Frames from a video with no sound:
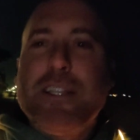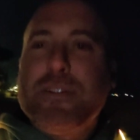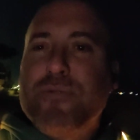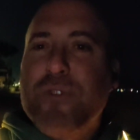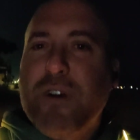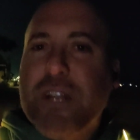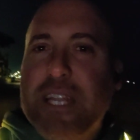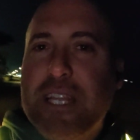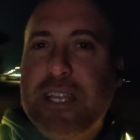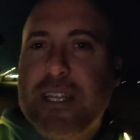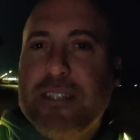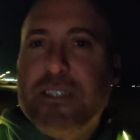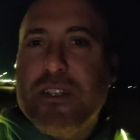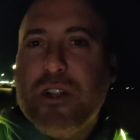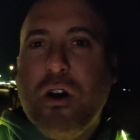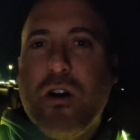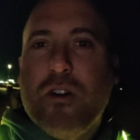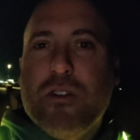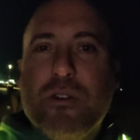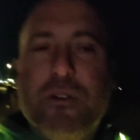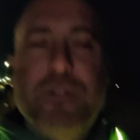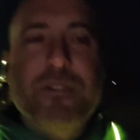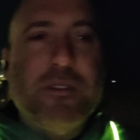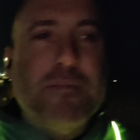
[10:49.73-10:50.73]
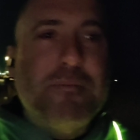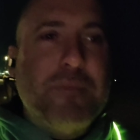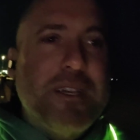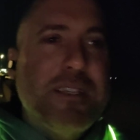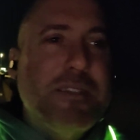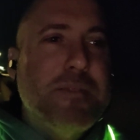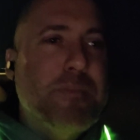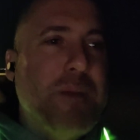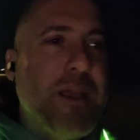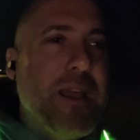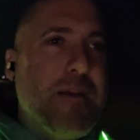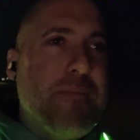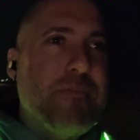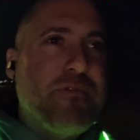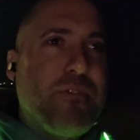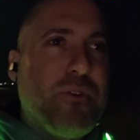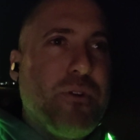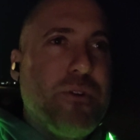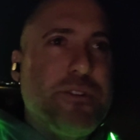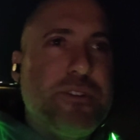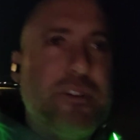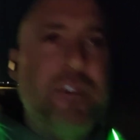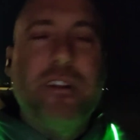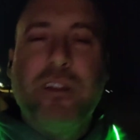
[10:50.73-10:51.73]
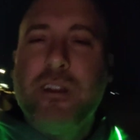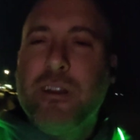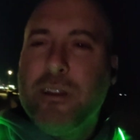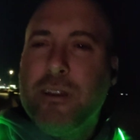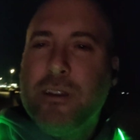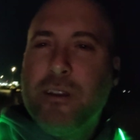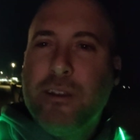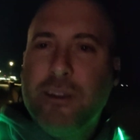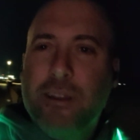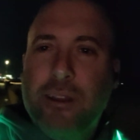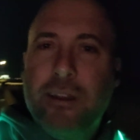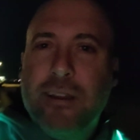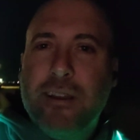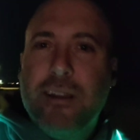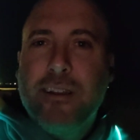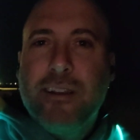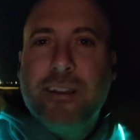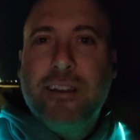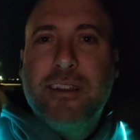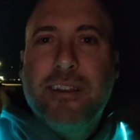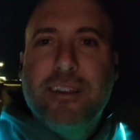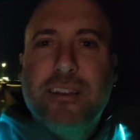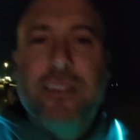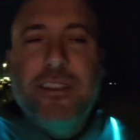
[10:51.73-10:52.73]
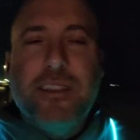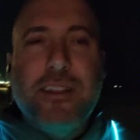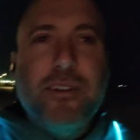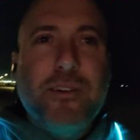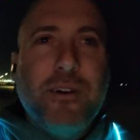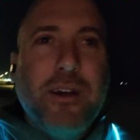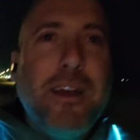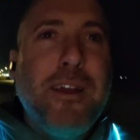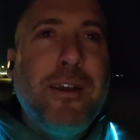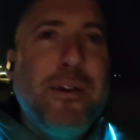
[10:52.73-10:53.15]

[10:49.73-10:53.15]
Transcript: it's funny because it all goes to my spam folder. You know,